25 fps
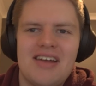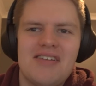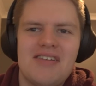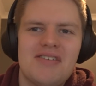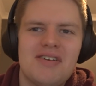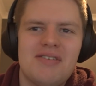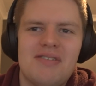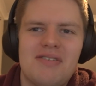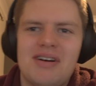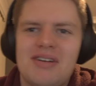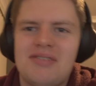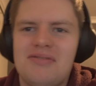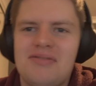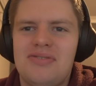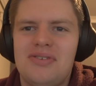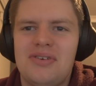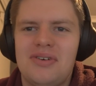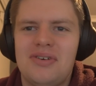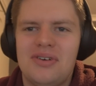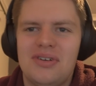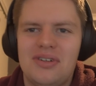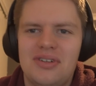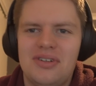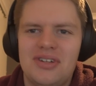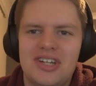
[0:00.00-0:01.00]
everyone
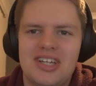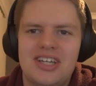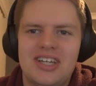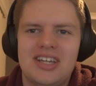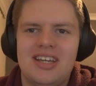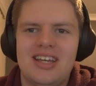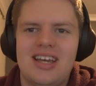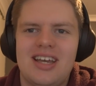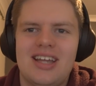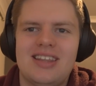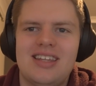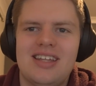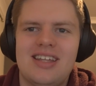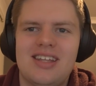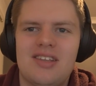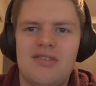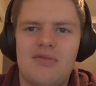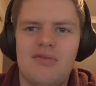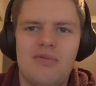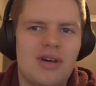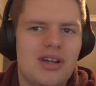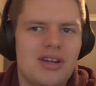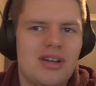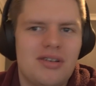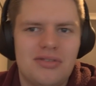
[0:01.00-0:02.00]
for looking at this
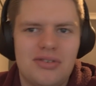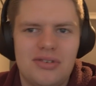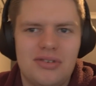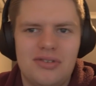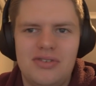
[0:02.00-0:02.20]
wonderful